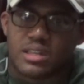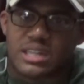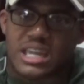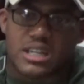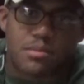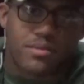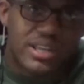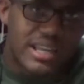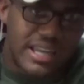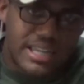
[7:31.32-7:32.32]
Kingdom of
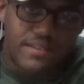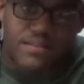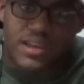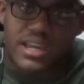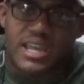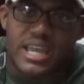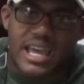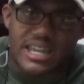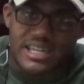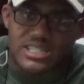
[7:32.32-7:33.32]
Ile-Ife,
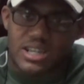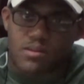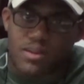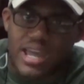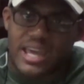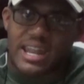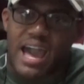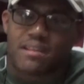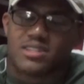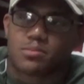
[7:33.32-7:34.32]
and etc. And
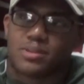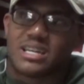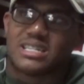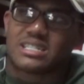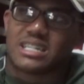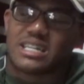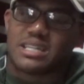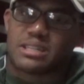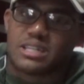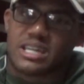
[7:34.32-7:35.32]
how this plays
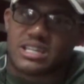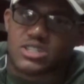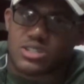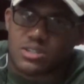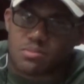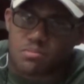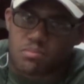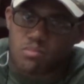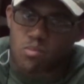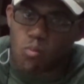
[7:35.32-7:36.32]
into
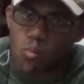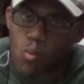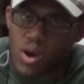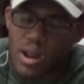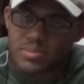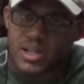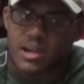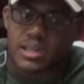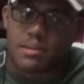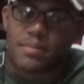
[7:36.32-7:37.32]
what I'm
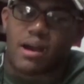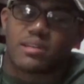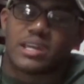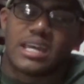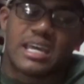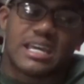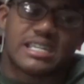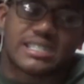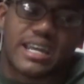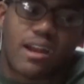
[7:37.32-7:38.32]
talking about
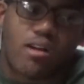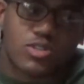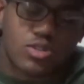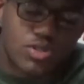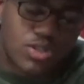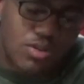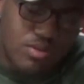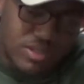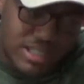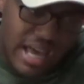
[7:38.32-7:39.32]
is that it also
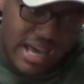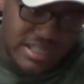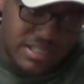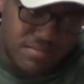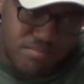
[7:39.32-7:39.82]
shows that